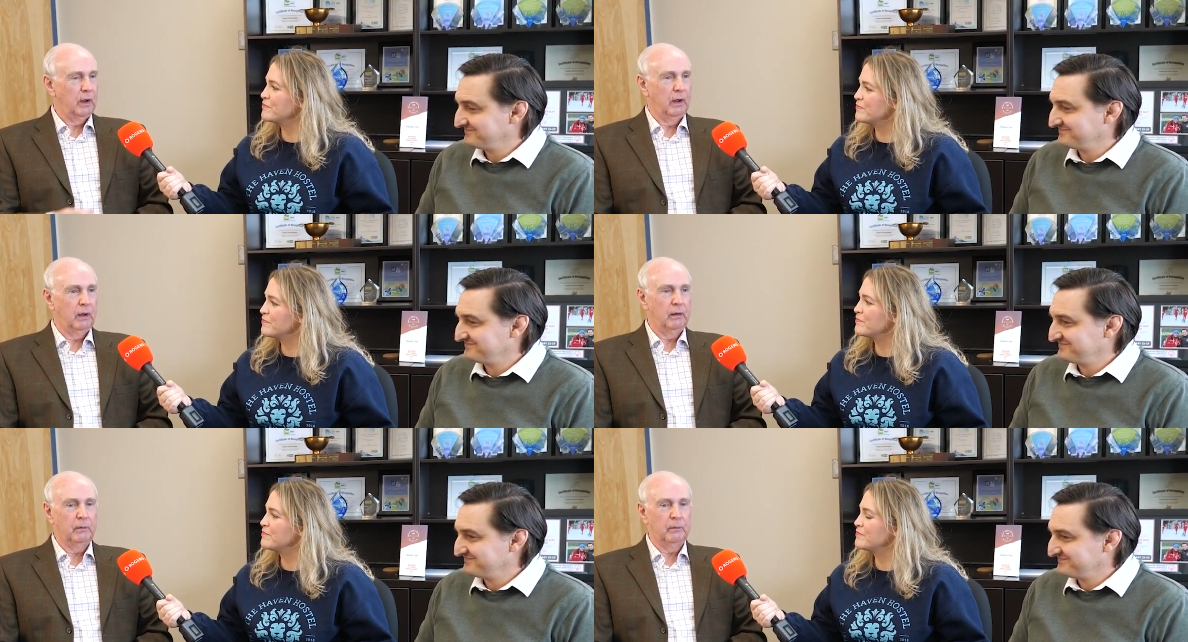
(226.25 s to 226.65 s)

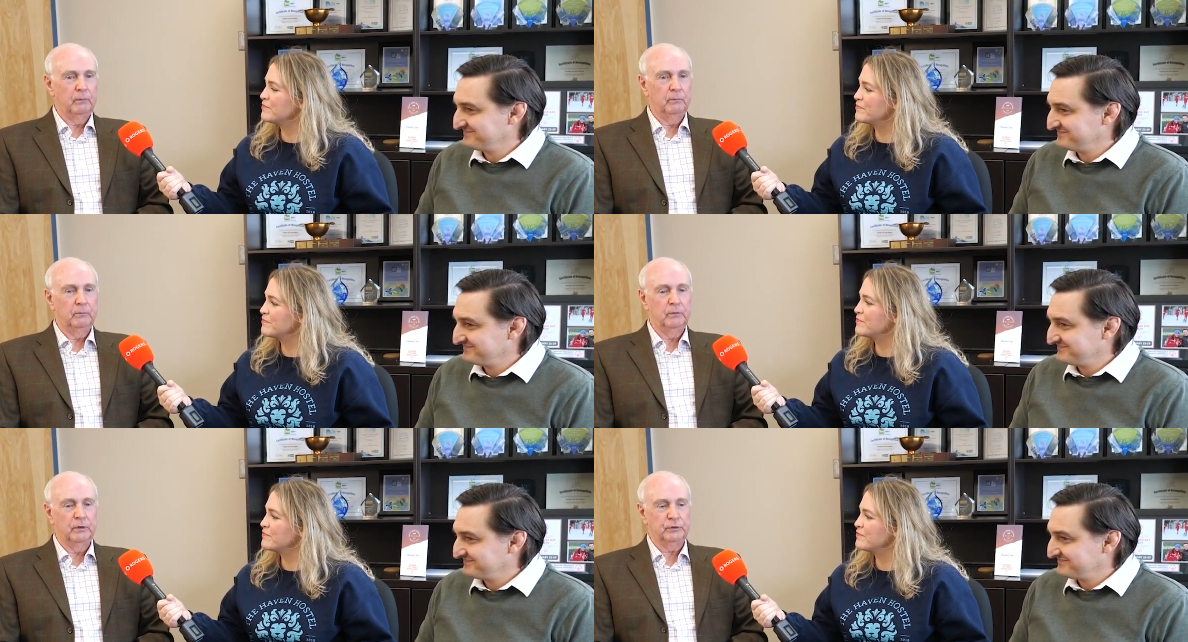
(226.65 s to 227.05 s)
Speaker 1: Uh,
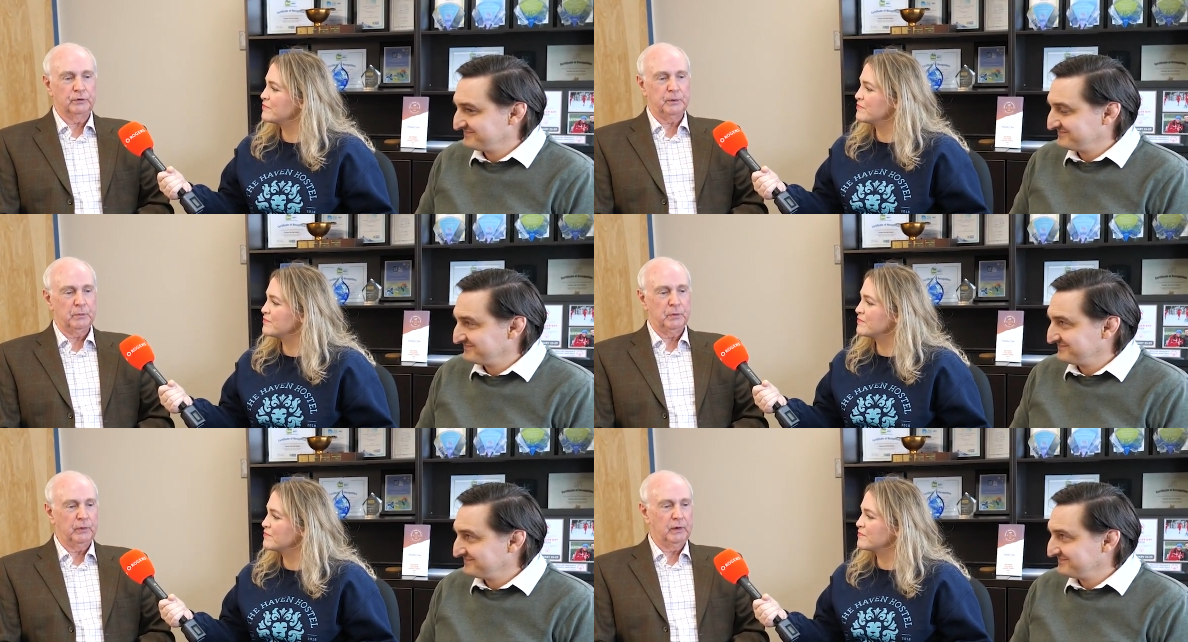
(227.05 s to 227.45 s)

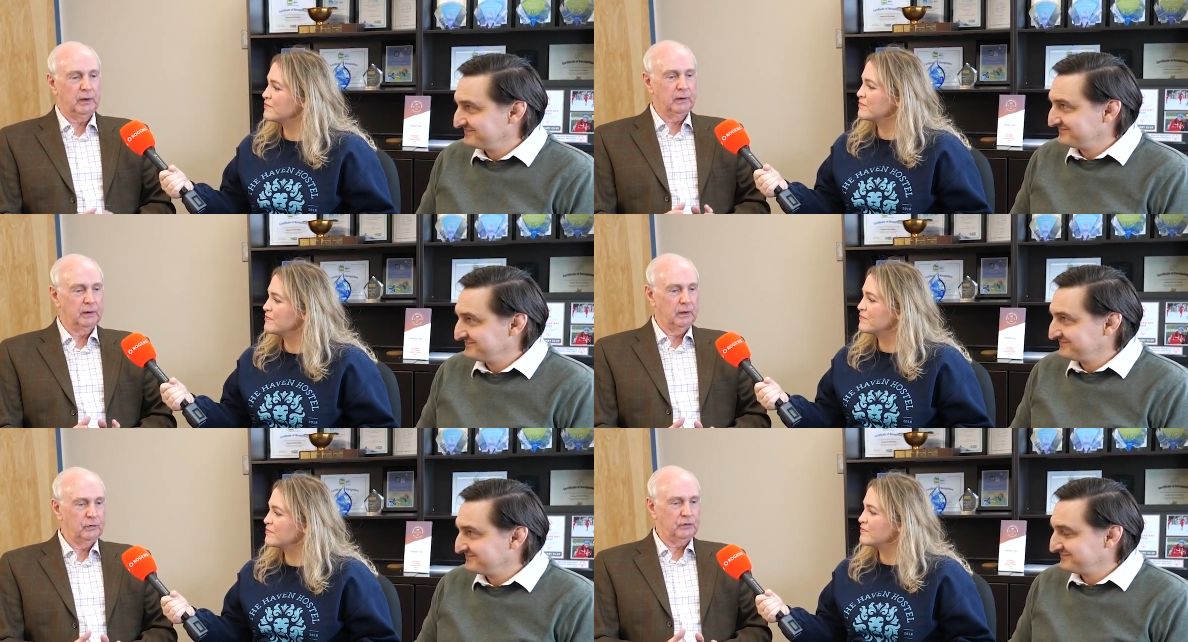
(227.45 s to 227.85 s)
this
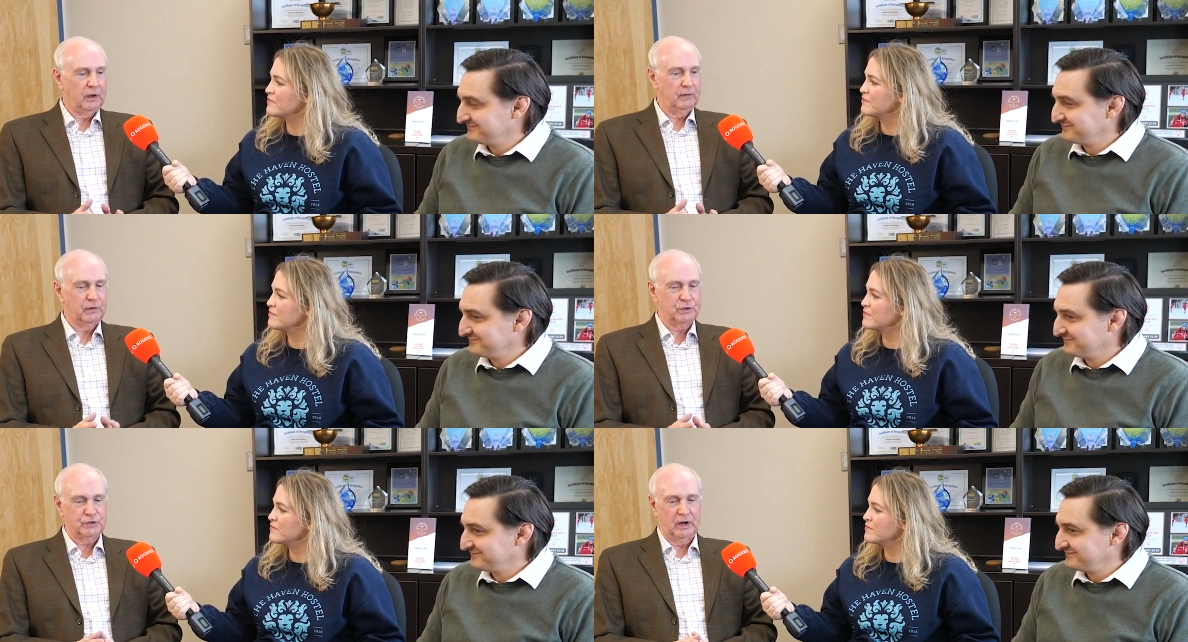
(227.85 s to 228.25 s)
community does
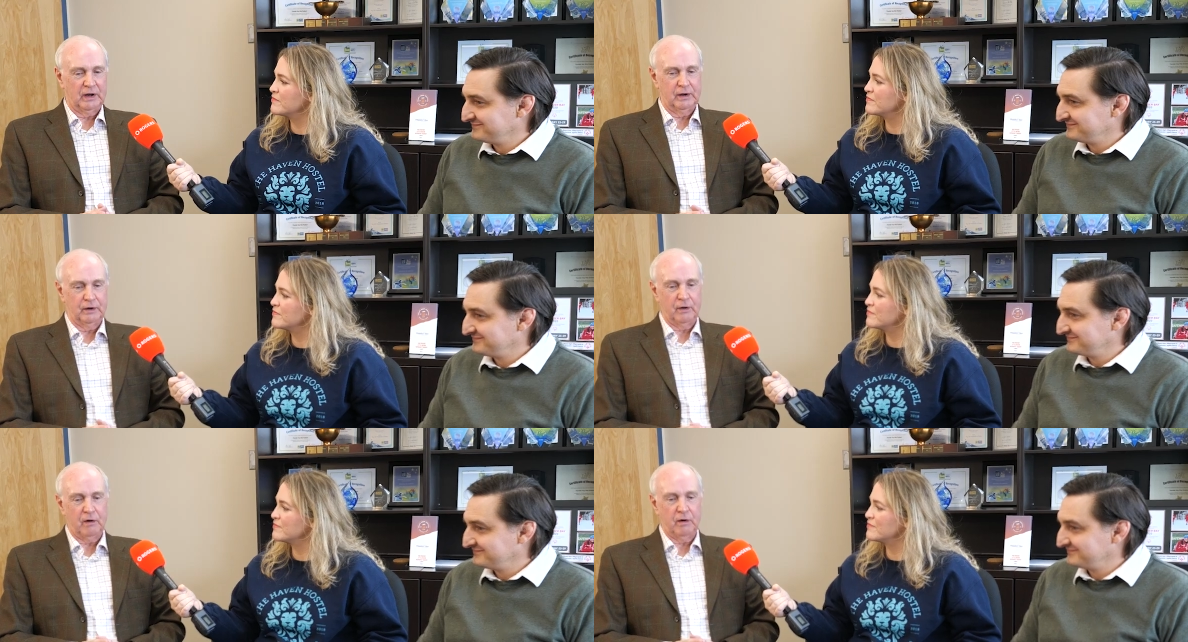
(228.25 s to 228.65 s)
have a
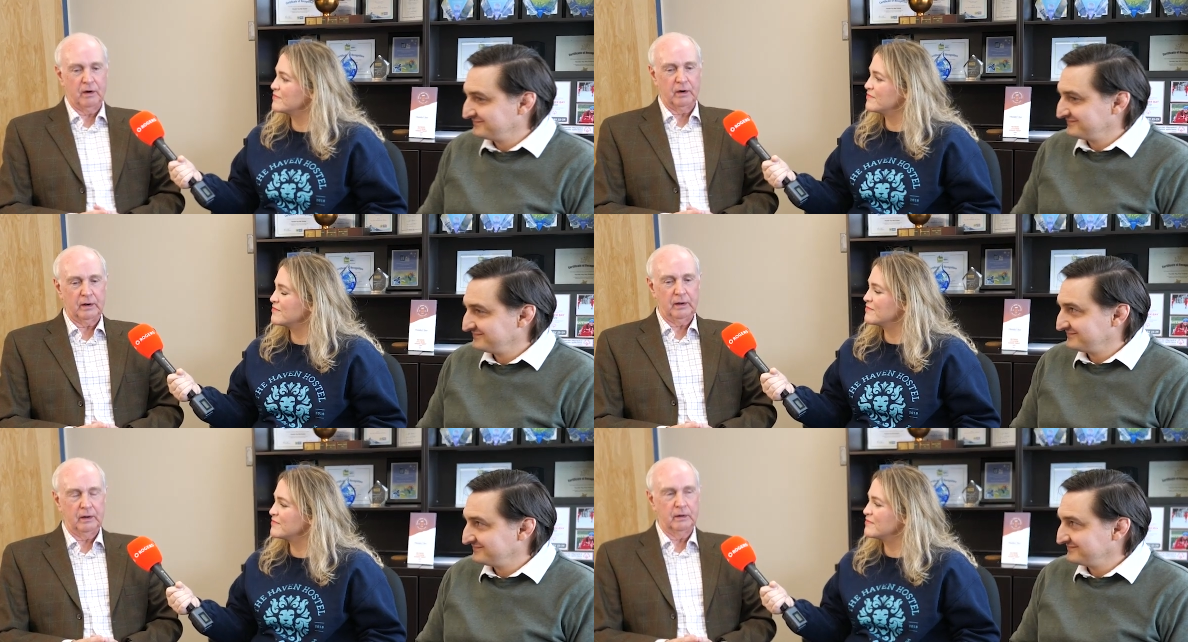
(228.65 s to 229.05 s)
giant
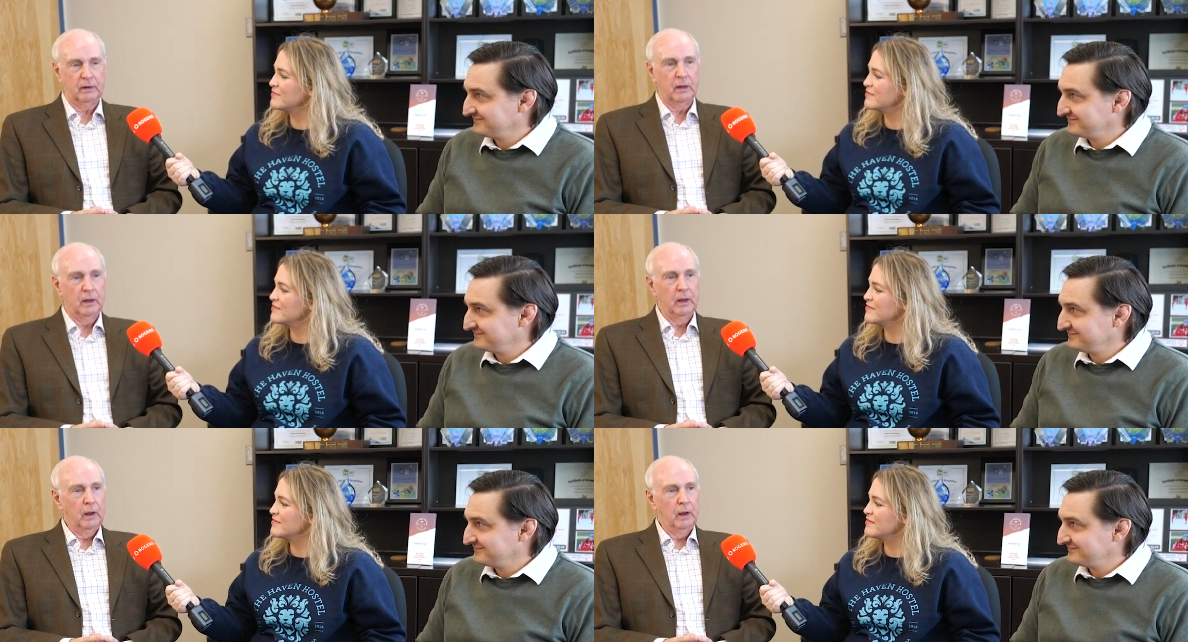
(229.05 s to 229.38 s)
heart, and